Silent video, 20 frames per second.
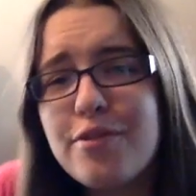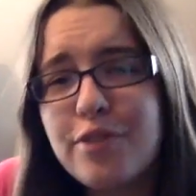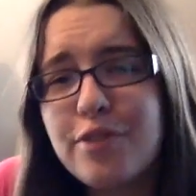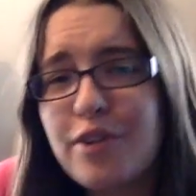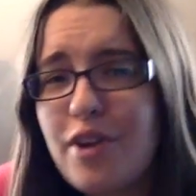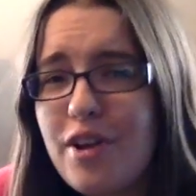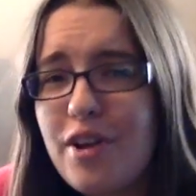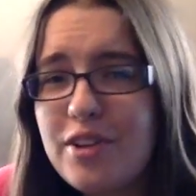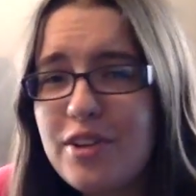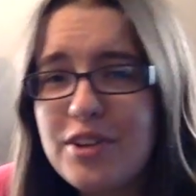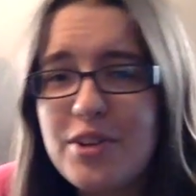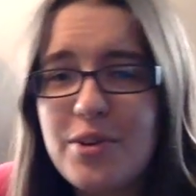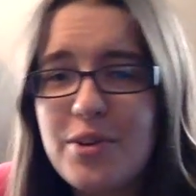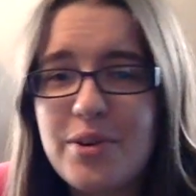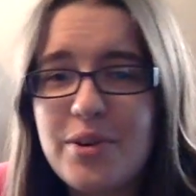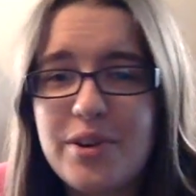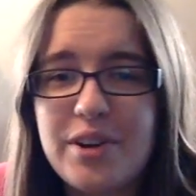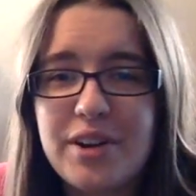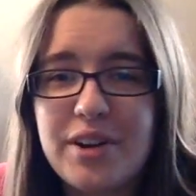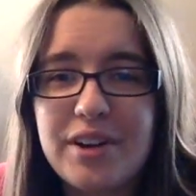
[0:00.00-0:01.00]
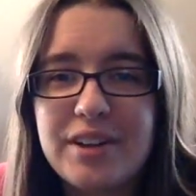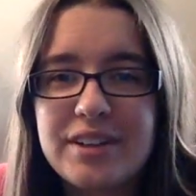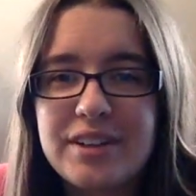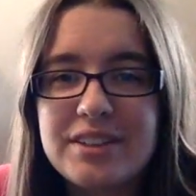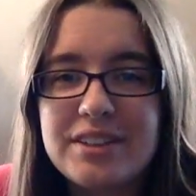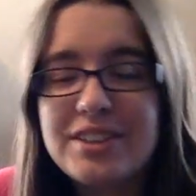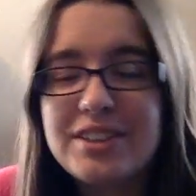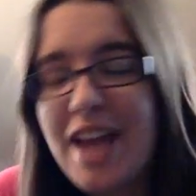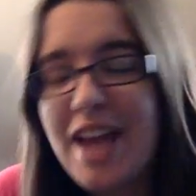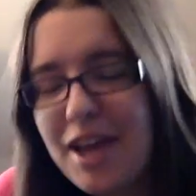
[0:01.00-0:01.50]
for all your
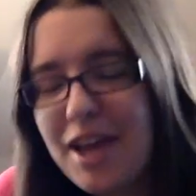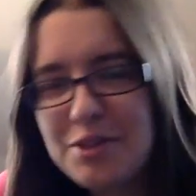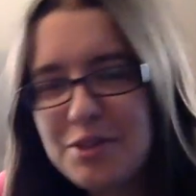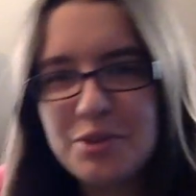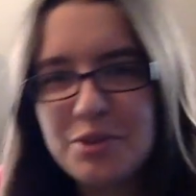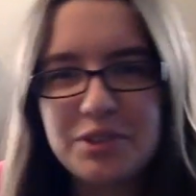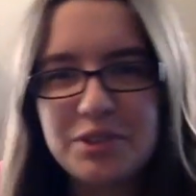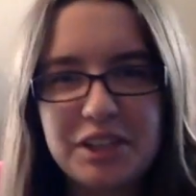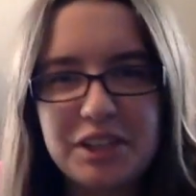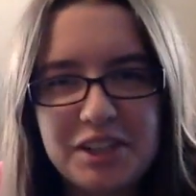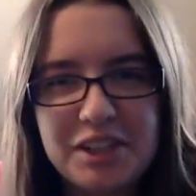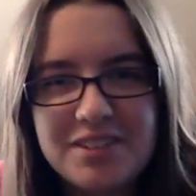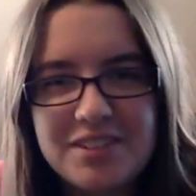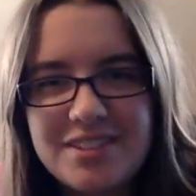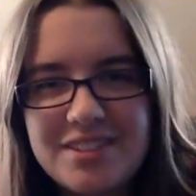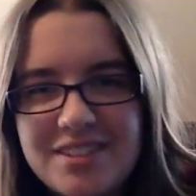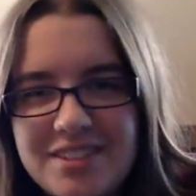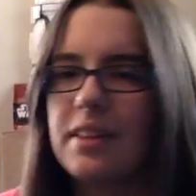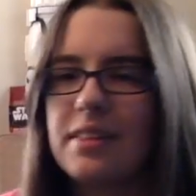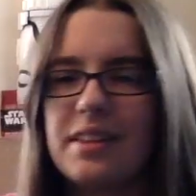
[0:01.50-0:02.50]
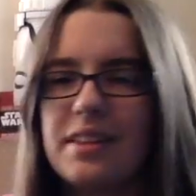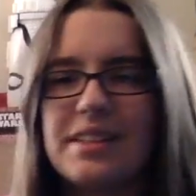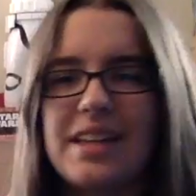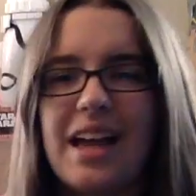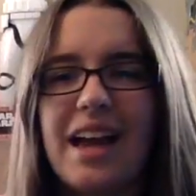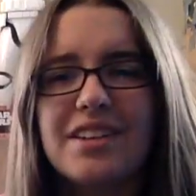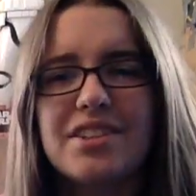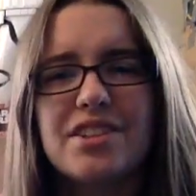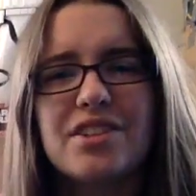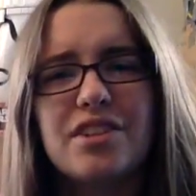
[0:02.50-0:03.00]
tactical needs. The
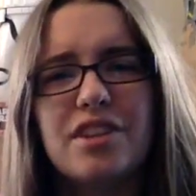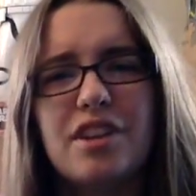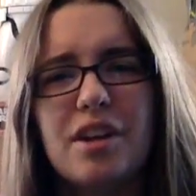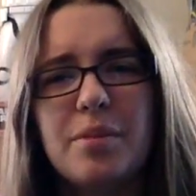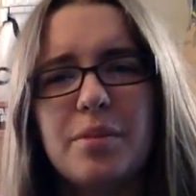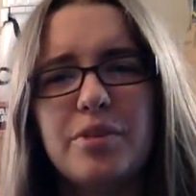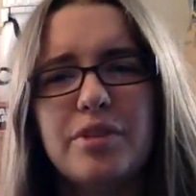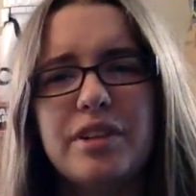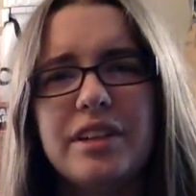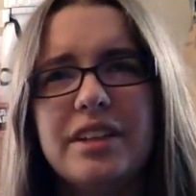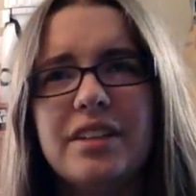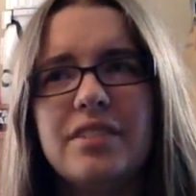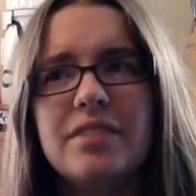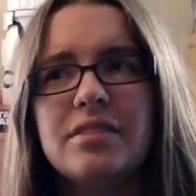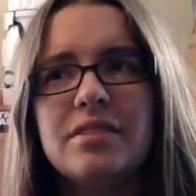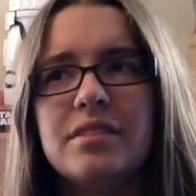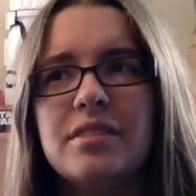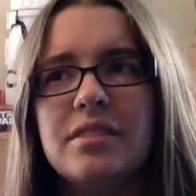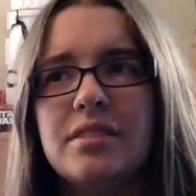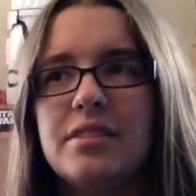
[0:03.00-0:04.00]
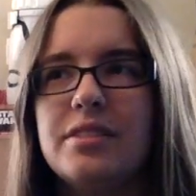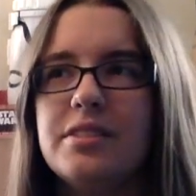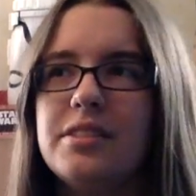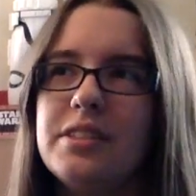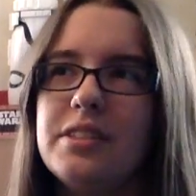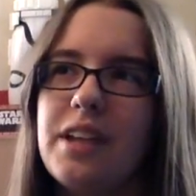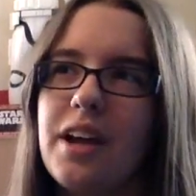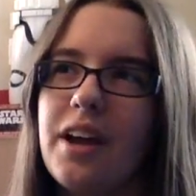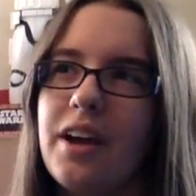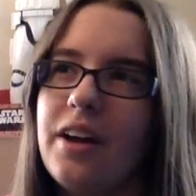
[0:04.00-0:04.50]
tactical armory?
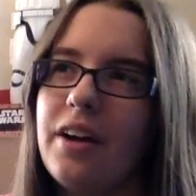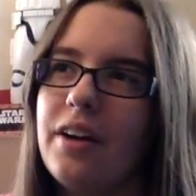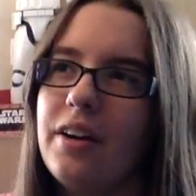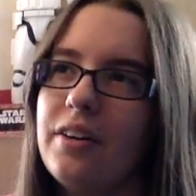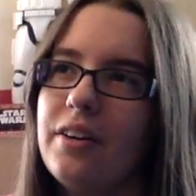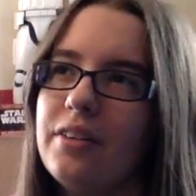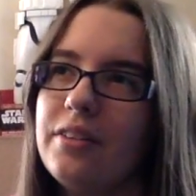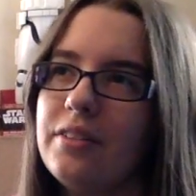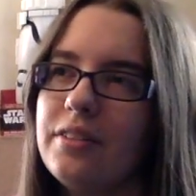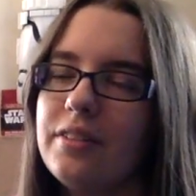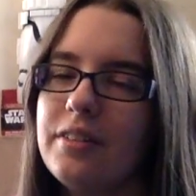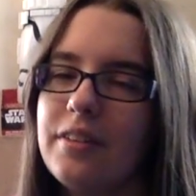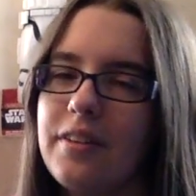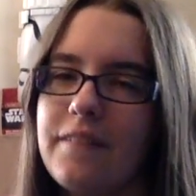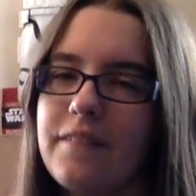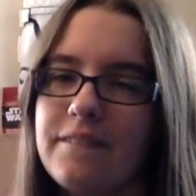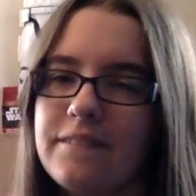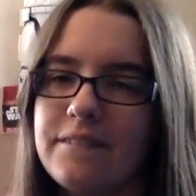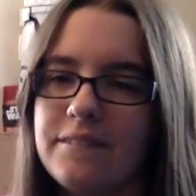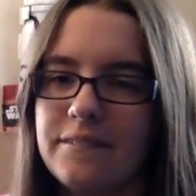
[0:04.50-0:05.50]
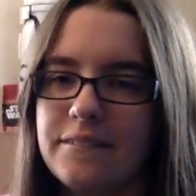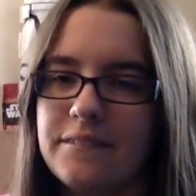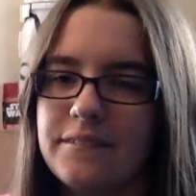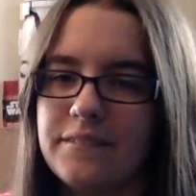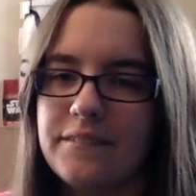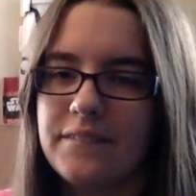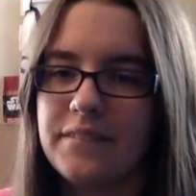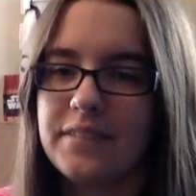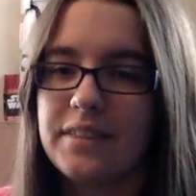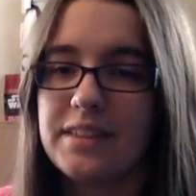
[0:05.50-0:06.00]
No.
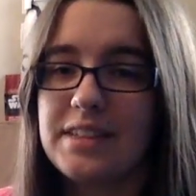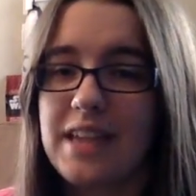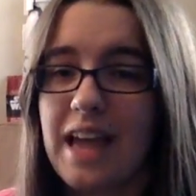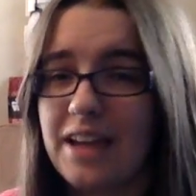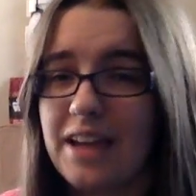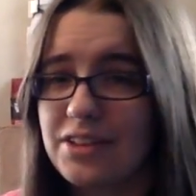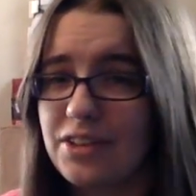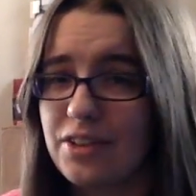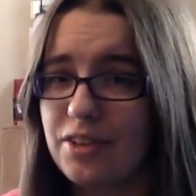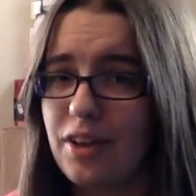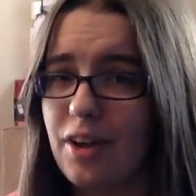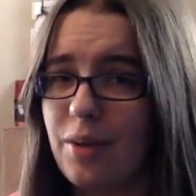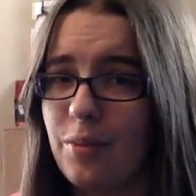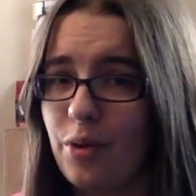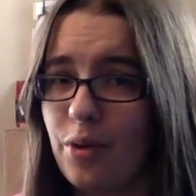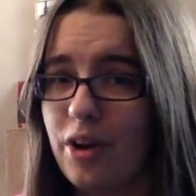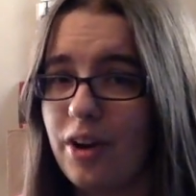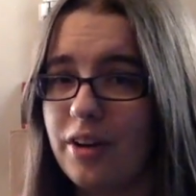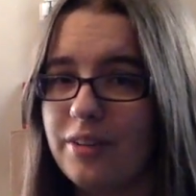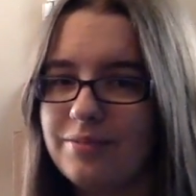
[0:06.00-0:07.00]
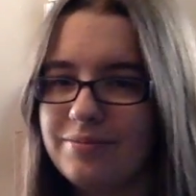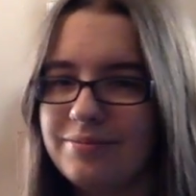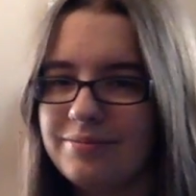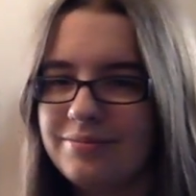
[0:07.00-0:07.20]
The tactical armoire.